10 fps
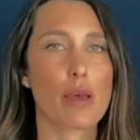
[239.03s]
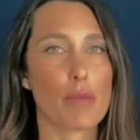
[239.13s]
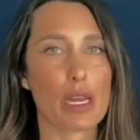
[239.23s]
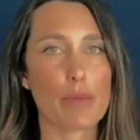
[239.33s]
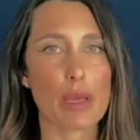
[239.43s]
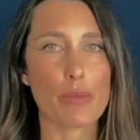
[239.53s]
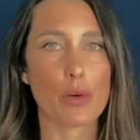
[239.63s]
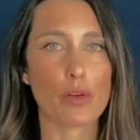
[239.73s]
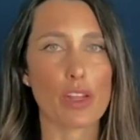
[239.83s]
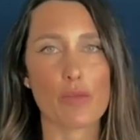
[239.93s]
many
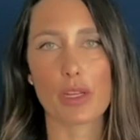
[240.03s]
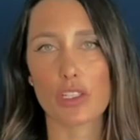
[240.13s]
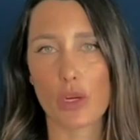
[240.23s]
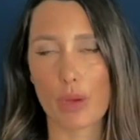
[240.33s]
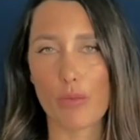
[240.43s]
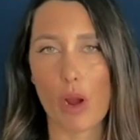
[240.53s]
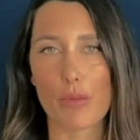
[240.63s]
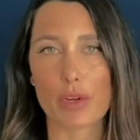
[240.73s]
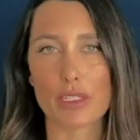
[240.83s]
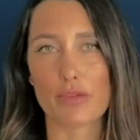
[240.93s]
people that have showing
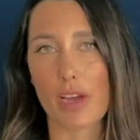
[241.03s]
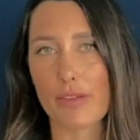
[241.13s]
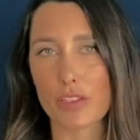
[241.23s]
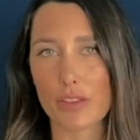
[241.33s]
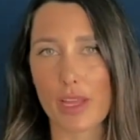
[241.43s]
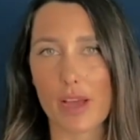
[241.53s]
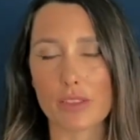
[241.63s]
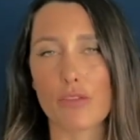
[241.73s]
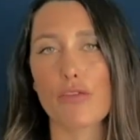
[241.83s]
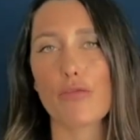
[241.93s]
properties at
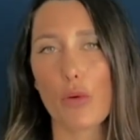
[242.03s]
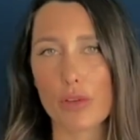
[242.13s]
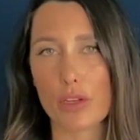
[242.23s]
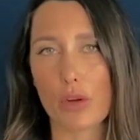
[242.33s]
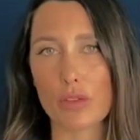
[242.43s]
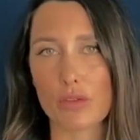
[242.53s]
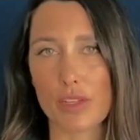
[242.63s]
500,000 for the Golden